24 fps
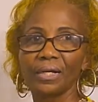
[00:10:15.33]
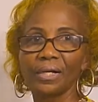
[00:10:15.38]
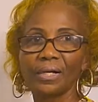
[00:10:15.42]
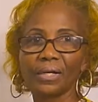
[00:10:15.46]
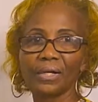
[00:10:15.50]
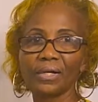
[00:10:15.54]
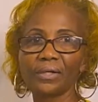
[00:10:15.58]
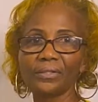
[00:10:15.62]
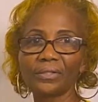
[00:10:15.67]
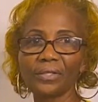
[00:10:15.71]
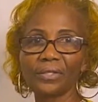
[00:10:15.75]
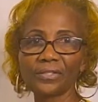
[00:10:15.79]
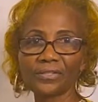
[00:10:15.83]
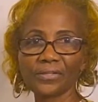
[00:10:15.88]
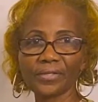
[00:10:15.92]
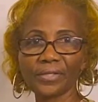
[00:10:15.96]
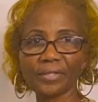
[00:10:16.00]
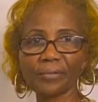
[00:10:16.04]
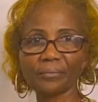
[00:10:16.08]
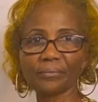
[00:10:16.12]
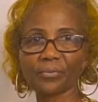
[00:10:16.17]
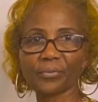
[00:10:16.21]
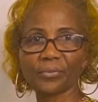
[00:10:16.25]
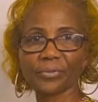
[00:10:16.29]
Another
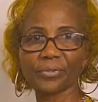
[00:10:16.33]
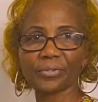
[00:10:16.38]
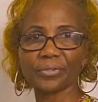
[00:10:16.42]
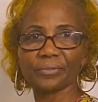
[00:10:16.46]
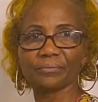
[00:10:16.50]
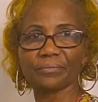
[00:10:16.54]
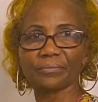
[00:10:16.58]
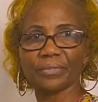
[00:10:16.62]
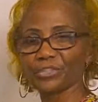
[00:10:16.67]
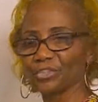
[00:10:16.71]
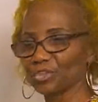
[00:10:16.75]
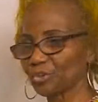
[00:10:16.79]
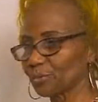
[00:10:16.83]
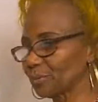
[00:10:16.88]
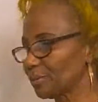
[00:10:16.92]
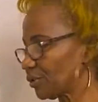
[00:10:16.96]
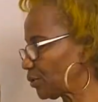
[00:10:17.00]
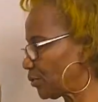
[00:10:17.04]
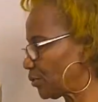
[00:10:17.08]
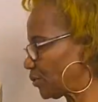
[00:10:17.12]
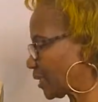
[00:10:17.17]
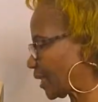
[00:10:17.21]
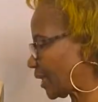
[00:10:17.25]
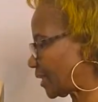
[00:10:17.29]
important measurement
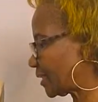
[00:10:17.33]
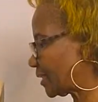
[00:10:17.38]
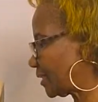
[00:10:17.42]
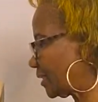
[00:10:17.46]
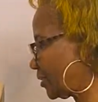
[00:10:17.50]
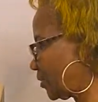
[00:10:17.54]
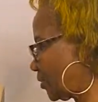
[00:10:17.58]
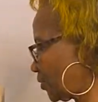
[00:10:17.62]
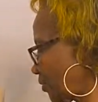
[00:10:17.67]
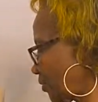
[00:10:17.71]
you guys need to